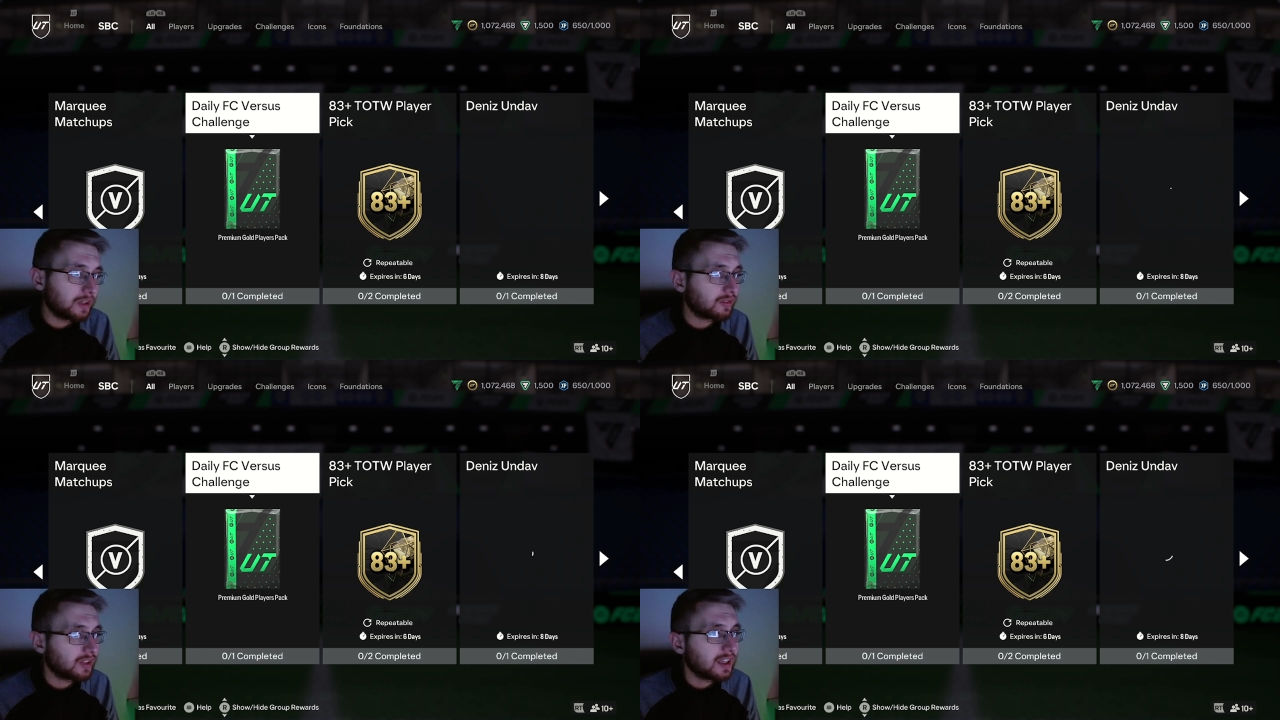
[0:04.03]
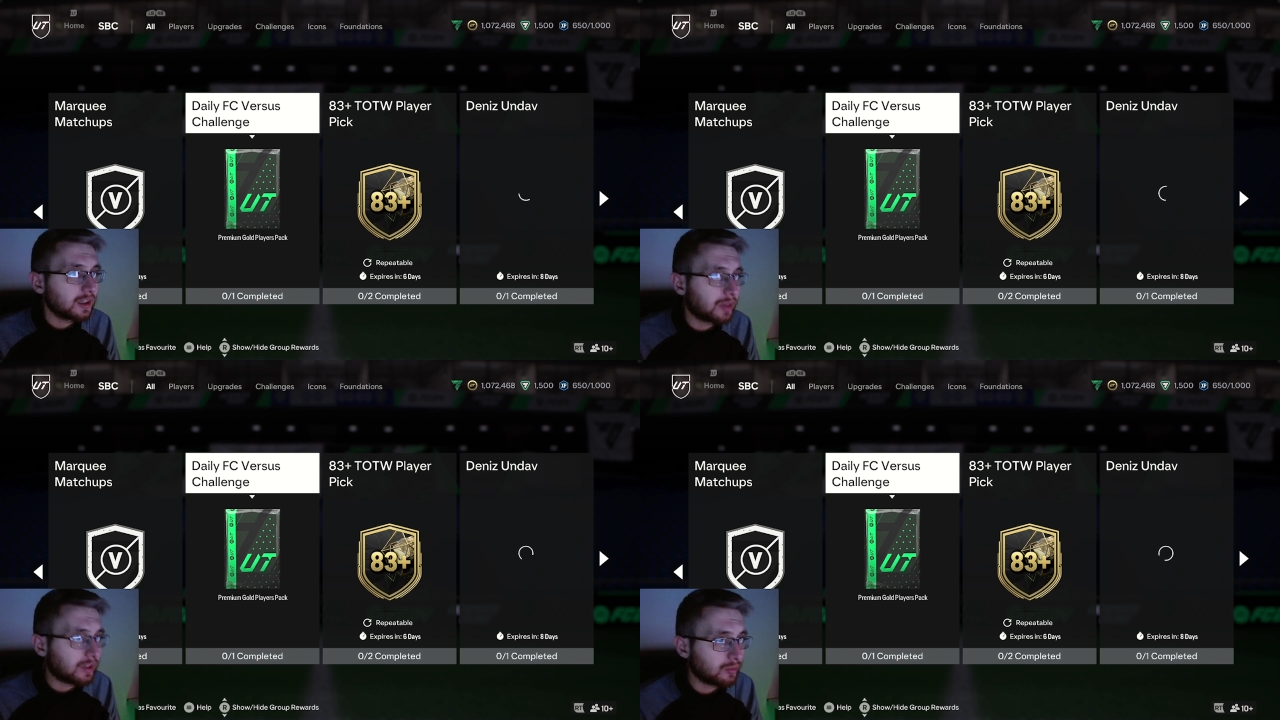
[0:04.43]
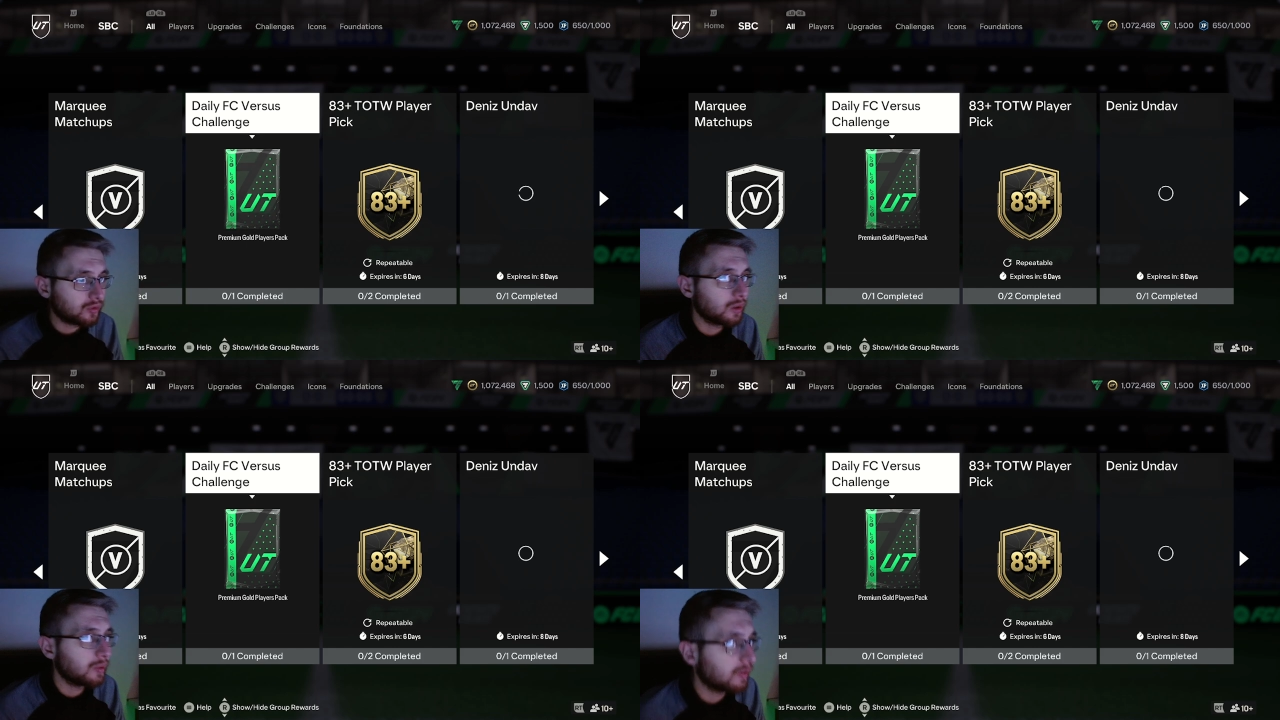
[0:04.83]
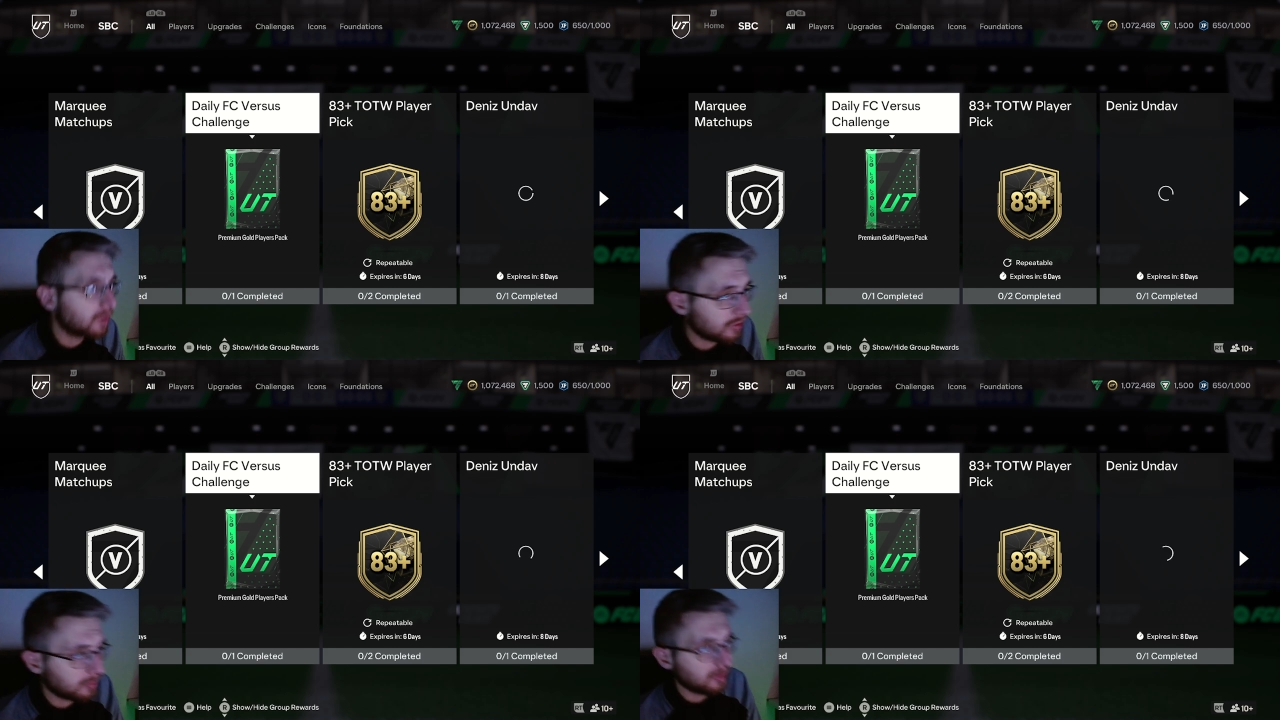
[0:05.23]
I've taken a break from streaming over
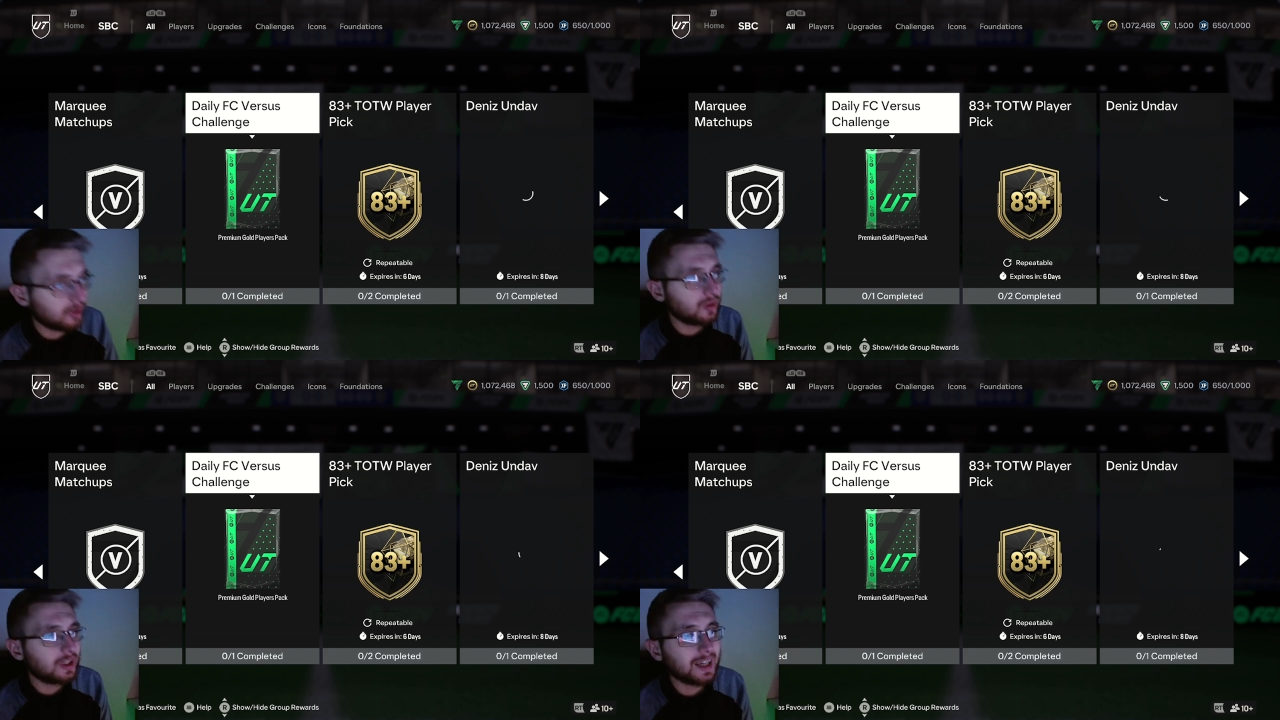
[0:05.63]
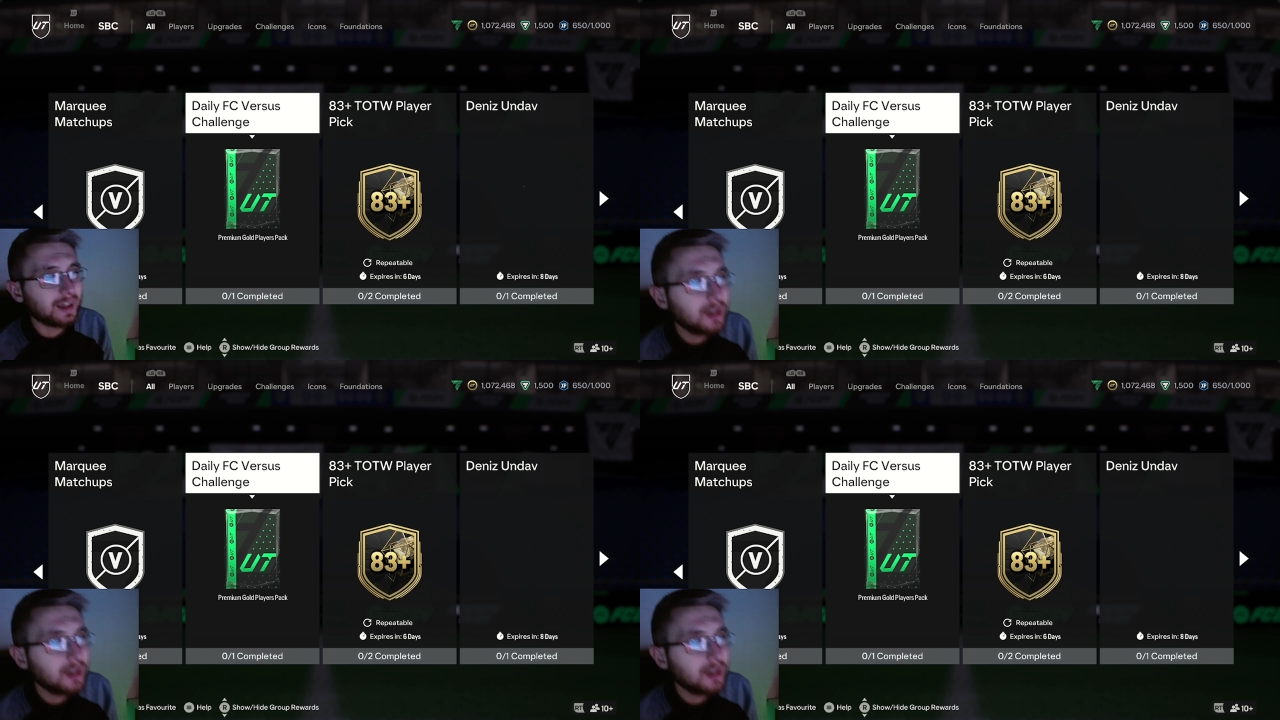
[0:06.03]
Christmas and New Year,